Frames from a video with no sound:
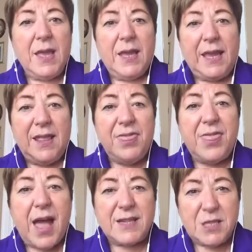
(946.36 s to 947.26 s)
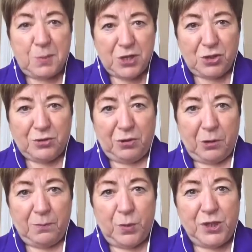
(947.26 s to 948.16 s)
In that special
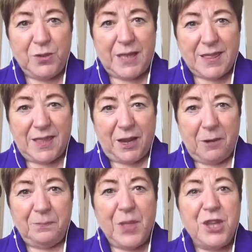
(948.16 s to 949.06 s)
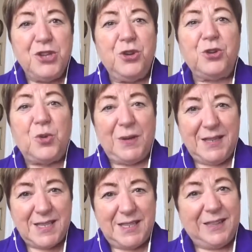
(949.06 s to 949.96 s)
group, when you get there, you're going
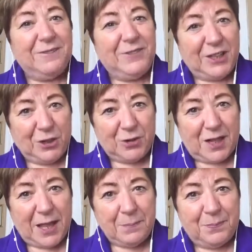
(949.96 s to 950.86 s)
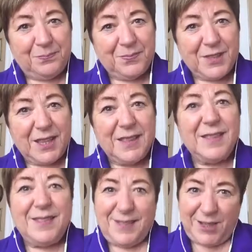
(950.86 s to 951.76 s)
to see a video clip
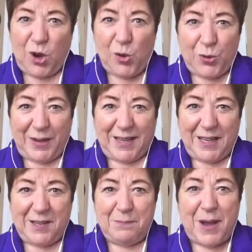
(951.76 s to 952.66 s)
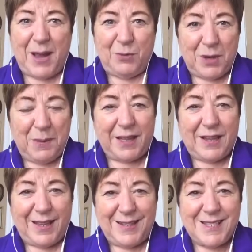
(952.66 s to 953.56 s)
co-created by one of my
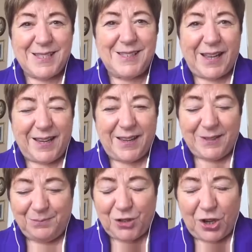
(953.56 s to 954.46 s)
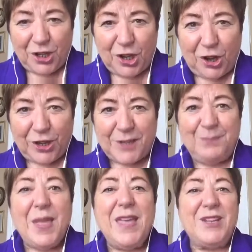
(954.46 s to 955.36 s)
clients, Donna Clark.
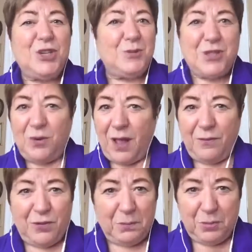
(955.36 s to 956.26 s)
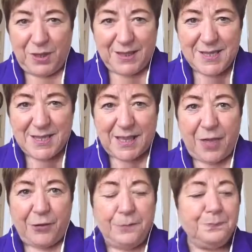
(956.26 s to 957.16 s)
She was so helpful in putting this
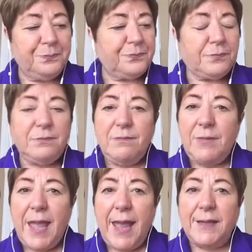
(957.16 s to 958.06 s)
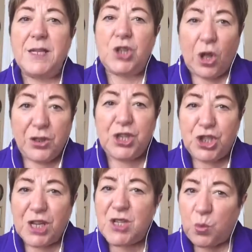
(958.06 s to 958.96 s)
together. And it's called the
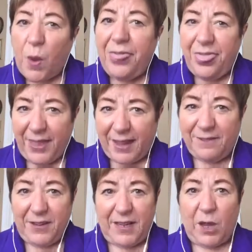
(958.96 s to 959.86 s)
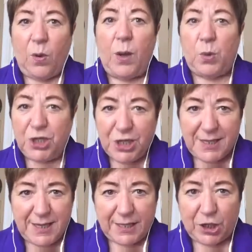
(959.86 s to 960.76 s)
Just One Thing video. I want you to
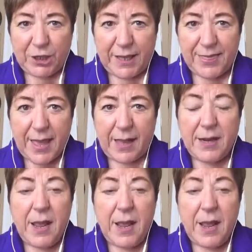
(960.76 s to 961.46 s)
take a look at that